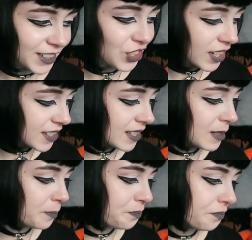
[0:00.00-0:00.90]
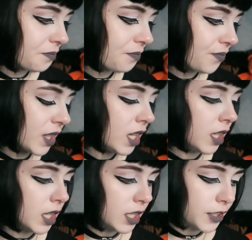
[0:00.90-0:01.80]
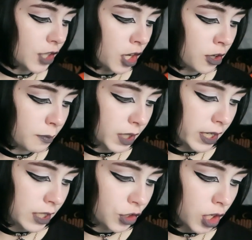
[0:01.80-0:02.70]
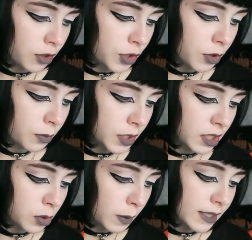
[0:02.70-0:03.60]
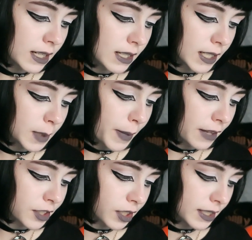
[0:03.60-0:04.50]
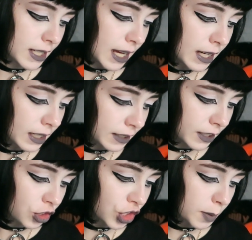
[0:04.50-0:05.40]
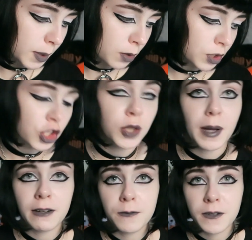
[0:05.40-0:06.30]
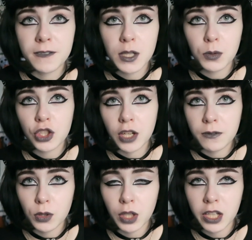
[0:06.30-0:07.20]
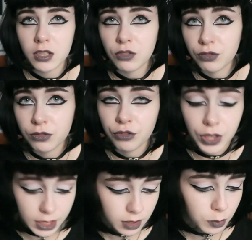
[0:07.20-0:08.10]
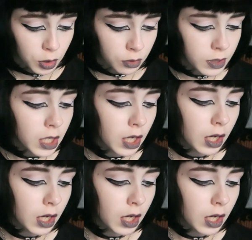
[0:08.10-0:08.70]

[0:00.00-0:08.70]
interested. So my total was £26.98 and then shipping was £2.50, which I feel like's reasonable.